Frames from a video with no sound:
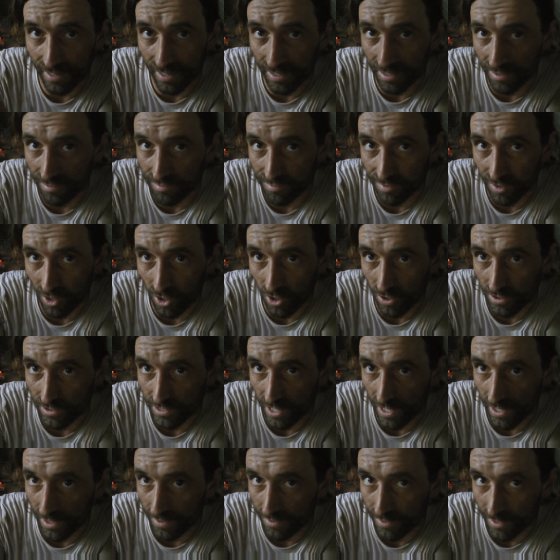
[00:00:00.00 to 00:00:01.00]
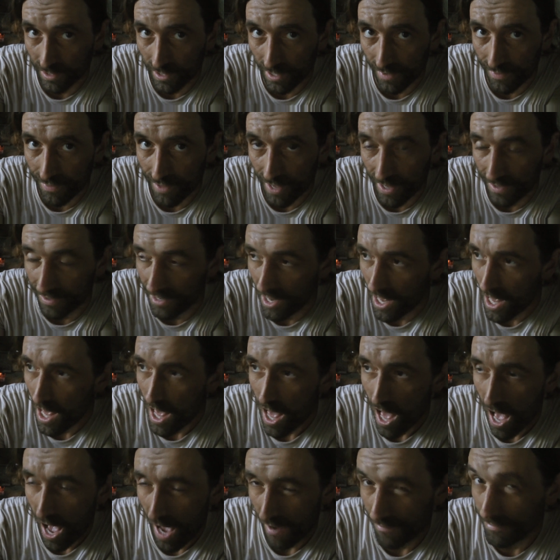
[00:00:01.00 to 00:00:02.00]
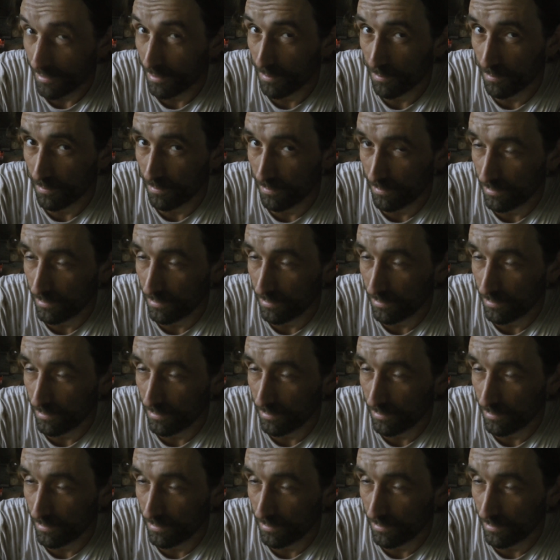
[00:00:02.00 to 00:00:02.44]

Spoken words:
any flux, anything like that. Having